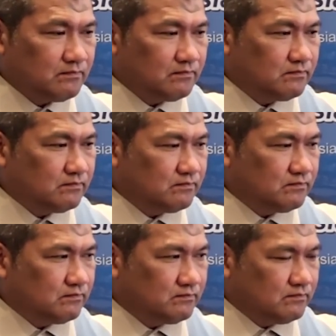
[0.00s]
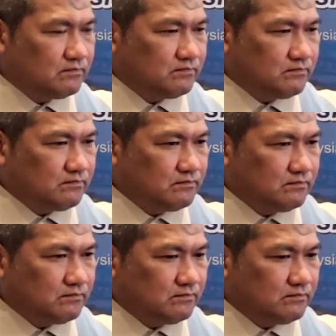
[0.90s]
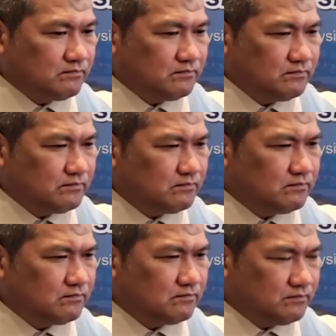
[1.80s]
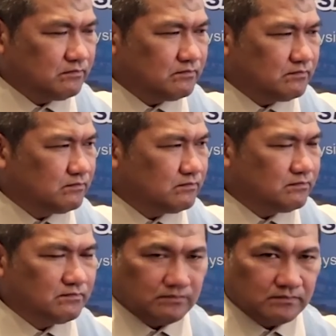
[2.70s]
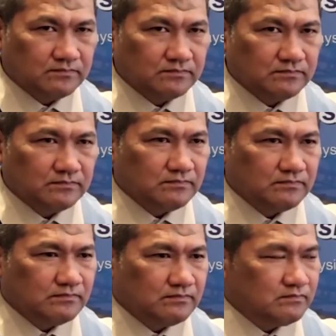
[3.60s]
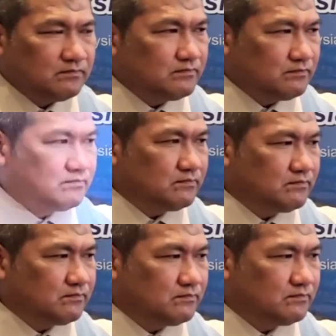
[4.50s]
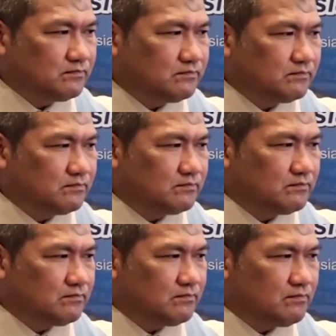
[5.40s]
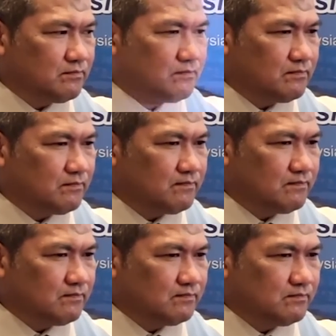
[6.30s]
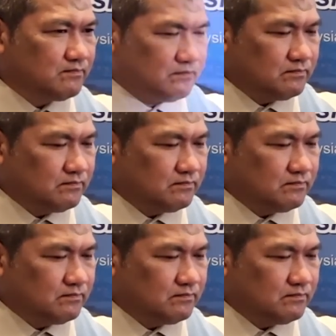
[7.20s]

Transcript: The person shown says nothing.